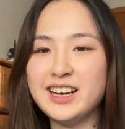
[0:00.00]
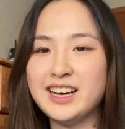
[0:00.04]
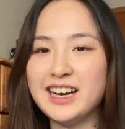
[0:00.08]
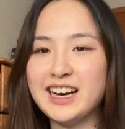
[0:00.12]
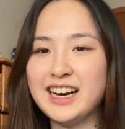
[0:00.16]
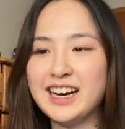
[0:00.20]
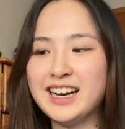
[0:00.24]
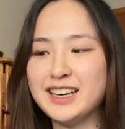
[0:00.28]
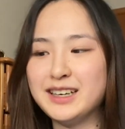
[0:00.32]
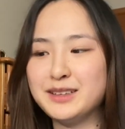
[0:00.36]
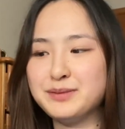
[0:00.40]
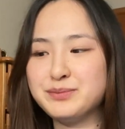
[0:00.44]

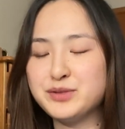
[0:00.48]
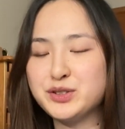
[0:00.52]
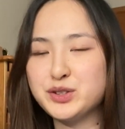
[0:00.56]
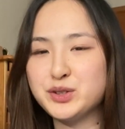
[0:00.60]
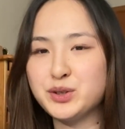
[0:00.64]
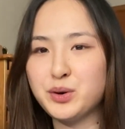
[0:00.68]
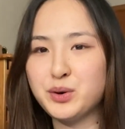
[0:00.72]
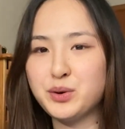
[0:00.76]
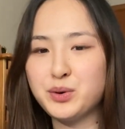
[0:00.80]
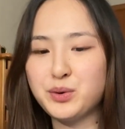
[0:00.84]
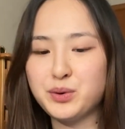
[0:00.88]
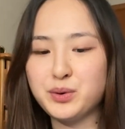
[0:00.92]
Um,
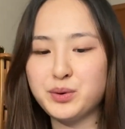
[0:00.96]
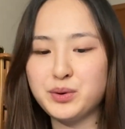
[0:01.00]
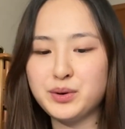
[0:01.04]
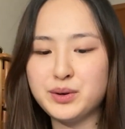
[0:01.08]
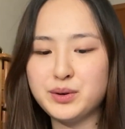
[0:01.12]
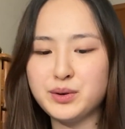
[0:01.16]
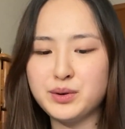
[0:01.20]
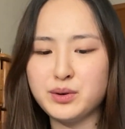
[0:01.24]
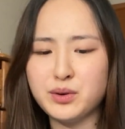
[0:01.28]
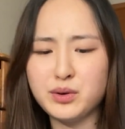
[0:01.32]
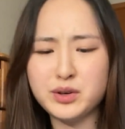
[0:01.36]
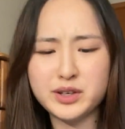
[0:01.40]
so,
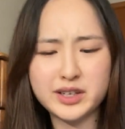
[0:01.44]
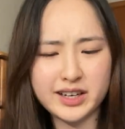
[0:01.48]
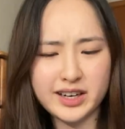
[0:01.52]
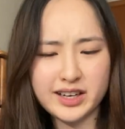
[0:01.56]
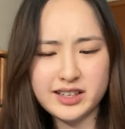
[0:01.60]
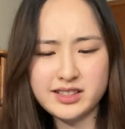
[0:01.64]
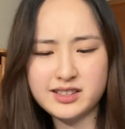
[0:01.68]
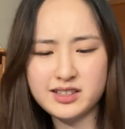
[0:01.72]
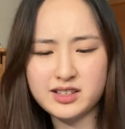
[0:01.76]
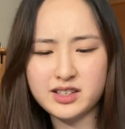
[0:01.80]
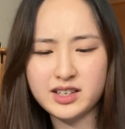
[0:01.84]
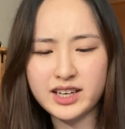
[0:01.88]
or did I,
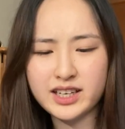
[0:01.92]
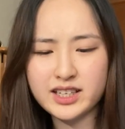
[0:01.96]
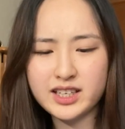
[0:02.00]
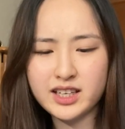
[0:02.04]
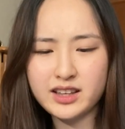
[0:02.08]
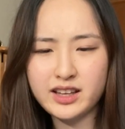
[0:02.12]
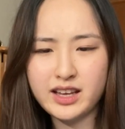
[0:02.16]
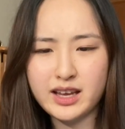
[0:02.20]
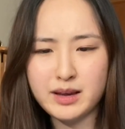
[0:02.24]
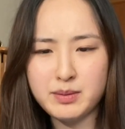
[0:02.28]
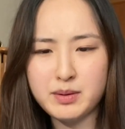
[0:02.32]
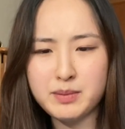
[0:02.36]
did I take
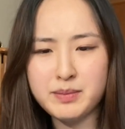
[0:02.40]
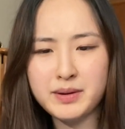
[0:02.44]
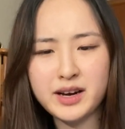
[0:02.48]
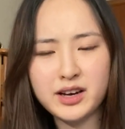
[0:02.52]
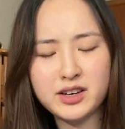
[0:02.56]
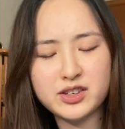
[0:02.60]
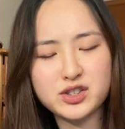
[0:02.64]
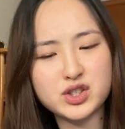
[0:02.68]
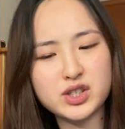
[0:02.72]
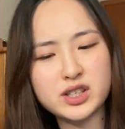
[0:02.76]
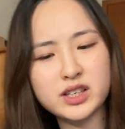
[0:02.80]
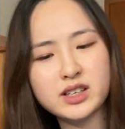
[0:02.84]
the AP
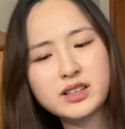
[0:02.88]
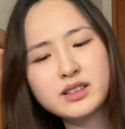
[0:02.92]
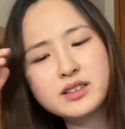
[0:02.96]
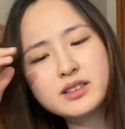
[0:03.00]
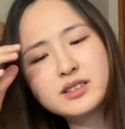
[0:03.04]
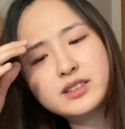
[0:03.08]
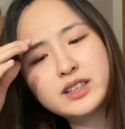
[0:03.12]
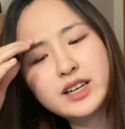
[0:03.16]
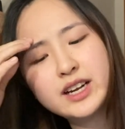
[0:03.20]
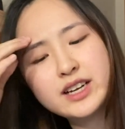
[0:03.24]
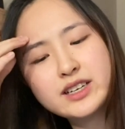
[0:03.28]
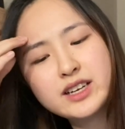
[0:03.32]
biology?
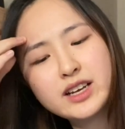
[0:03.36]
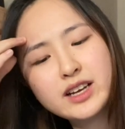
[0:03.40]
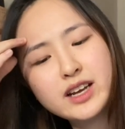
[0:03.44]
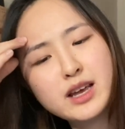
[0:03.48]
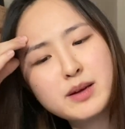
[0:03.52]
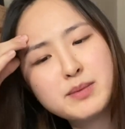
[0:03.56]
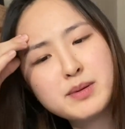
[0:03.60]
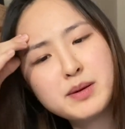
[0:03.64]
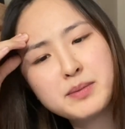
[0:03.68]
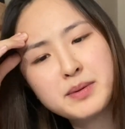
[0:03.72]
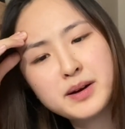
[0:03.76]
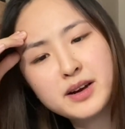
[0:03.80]
Did I take
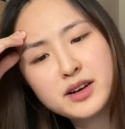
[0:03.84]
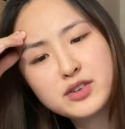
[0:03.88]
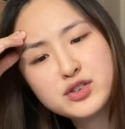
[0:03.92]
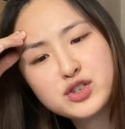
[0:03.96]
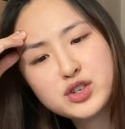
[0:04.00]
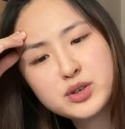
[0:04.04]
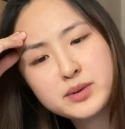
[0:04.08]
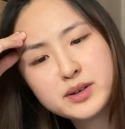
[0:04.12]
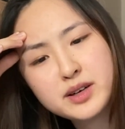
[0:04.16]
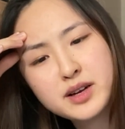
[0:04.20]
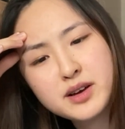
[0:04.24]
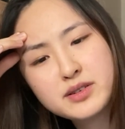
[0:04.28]
AP biology
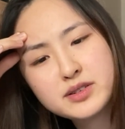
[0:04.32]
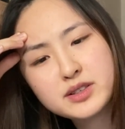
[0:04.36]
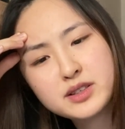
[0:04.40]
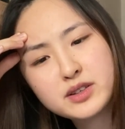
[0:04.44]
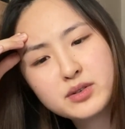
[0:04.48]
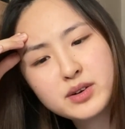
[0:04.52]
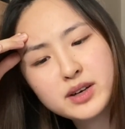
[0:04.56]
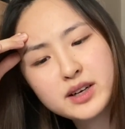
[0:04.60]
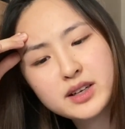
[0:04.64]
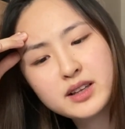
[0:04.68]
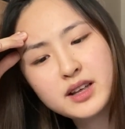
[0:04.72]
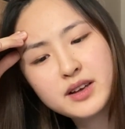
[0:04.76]
when I was in
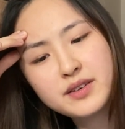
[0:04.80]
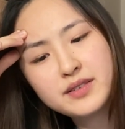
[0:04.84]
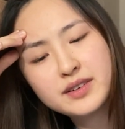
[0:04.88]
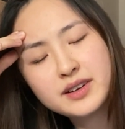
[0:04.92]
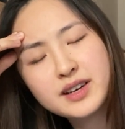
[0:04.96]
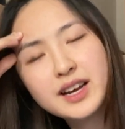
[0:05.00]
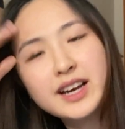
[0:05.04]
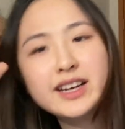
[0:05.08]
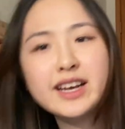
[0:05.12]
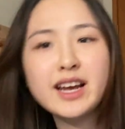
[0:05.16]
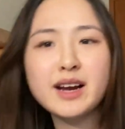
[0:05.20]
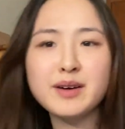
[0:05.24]
grade 11?
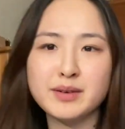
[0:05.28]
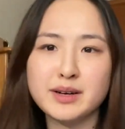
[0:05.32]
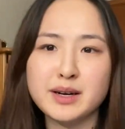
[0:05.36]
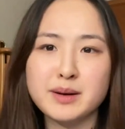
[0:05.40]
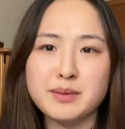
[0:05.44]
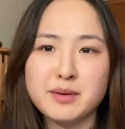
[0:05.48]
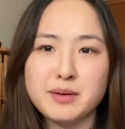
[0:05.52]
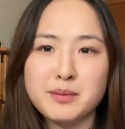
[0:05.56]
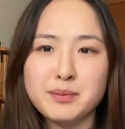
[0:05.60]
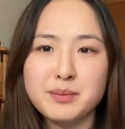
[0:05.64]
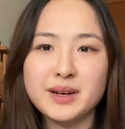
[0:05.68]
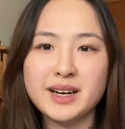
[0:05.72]
I can't
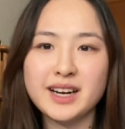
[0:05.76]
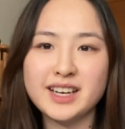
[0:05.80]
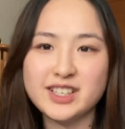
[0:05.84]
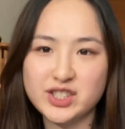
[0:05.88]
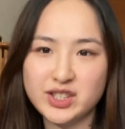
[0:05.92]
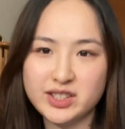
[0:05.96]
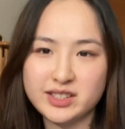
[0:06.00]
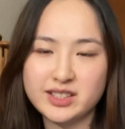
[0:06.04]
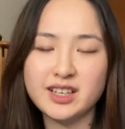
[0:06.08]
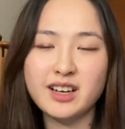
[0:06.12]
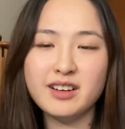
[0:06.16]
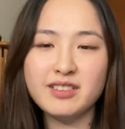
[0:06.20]
remember, but I
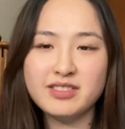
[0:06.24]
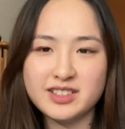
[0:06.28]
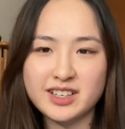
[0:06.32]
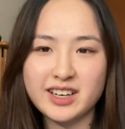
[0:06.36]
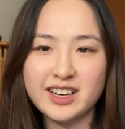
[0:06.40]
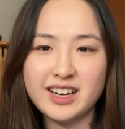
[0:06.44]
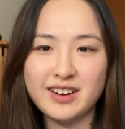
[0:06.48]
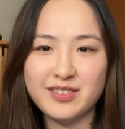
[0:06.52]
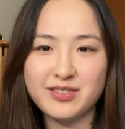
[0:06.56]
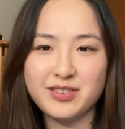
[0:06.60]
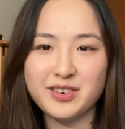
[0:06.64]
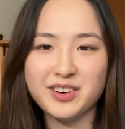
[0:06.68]

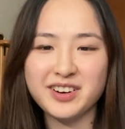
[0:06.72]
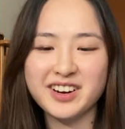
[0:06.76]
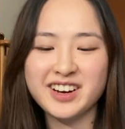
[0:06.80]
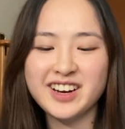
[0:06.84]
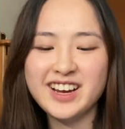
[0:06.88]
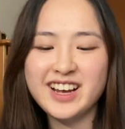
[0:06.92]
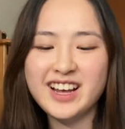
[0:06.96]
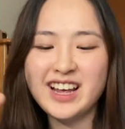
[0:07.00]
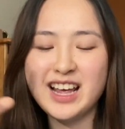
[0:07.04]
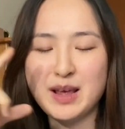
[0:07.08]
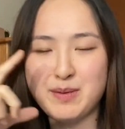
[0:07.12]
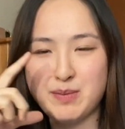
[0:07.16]
self-studied for
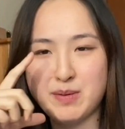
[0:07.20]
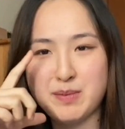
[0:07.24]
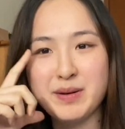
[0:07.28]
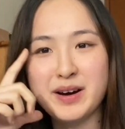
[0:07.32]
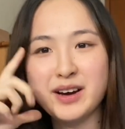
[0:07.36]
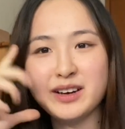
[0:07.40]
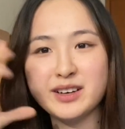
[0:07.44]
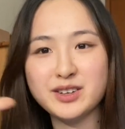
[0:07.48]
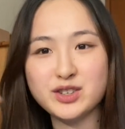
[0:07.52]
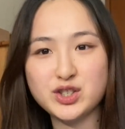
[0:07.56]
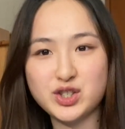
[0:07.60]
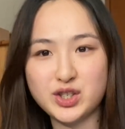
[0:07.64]
AP
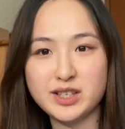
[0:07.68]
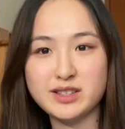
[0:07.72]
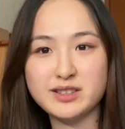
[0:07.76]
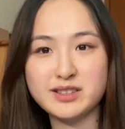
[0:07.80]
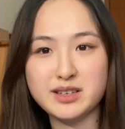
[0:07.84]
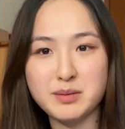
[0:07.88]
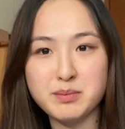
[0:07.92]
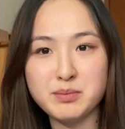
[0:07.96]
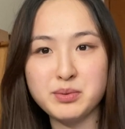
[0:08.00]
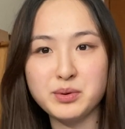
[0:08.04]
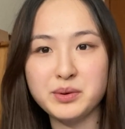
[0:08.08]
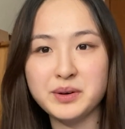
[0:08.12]
biology at
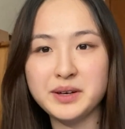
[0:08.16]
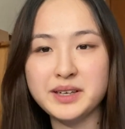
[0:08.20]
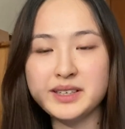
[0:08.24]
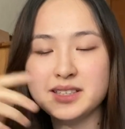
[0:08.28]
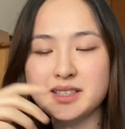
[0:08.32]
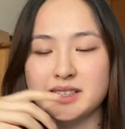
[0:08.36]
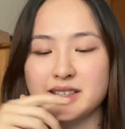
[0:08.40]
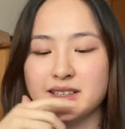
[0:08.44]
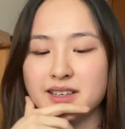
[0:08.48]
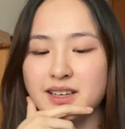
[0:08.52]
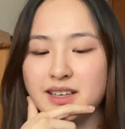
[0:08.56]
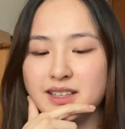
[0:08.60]
some point.
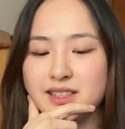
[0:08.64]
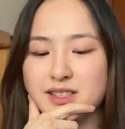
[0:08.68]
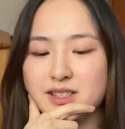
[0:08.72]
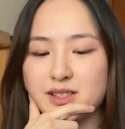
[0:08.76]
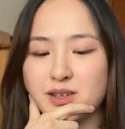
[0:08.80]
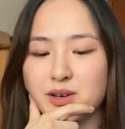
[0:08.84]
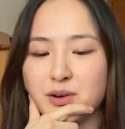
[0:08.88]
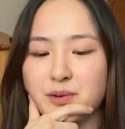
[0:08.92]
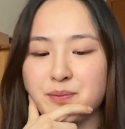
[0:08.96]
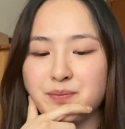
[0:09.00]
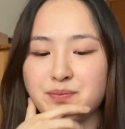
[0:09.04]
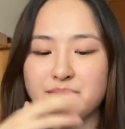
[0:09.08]
And
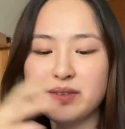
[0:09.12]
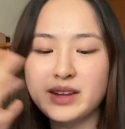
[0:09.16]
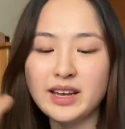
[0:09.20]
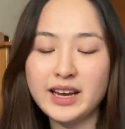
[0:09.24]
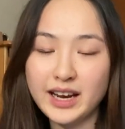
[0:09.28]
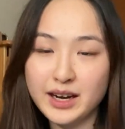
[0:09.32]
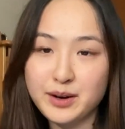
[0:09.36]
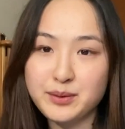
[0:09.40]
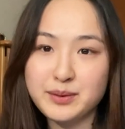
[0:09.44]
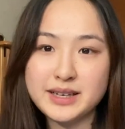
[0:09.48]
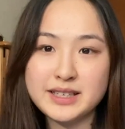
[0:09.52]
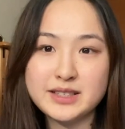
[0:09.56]
so
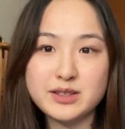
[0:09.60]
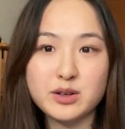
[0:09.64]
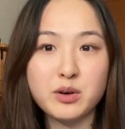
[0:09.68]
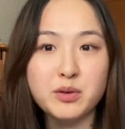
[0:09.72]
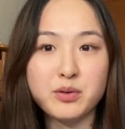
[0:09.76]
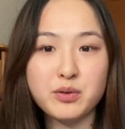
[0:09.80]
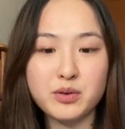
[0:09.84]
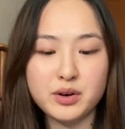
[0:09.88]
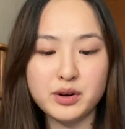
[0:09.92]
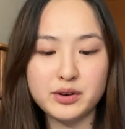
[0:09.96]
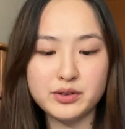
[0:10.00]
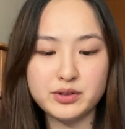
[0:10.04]
Anyways,
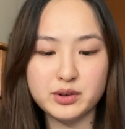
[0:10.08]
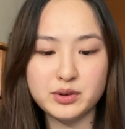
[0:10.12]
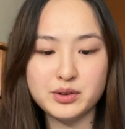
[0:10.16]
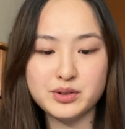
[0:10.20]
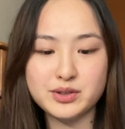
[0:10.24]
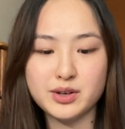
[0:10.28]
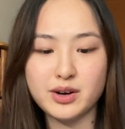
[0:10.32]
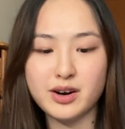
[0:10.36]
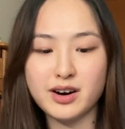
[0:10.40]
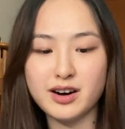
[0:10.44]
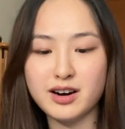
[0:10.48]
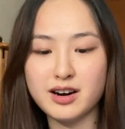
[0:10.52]
overall, those
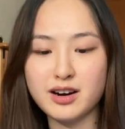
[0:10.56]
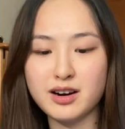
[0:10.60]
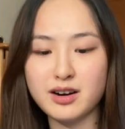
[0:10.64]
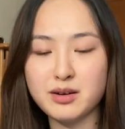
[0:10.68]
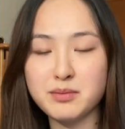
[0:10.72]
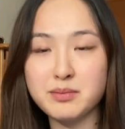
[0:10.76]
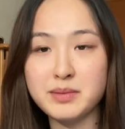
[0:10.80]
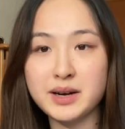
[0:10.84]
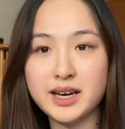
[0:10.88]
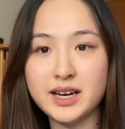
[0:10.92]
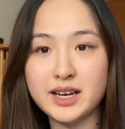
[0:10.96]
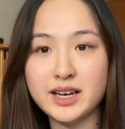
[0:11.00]
are
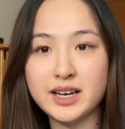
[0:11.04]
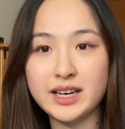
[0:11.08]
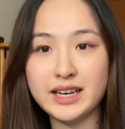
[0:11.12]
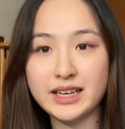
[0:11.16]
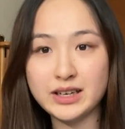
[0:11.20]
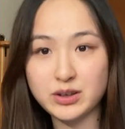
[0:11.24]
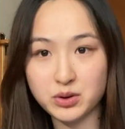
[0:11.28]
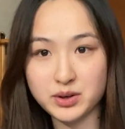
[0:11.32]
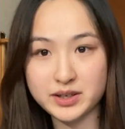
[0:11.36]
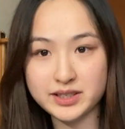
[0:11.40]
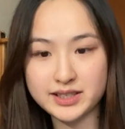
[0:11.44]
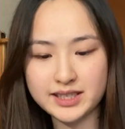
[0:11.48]
my
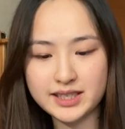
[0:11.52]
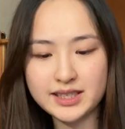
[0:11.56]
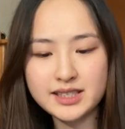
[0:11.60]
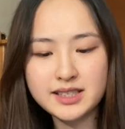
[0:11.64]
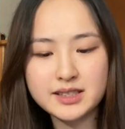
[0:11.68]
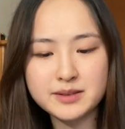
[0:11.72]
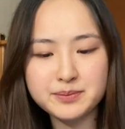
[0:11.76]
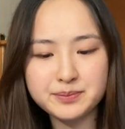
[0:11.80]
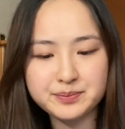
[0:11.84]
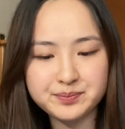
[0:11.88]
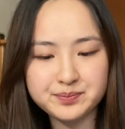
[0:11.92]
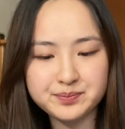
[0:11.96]
courses.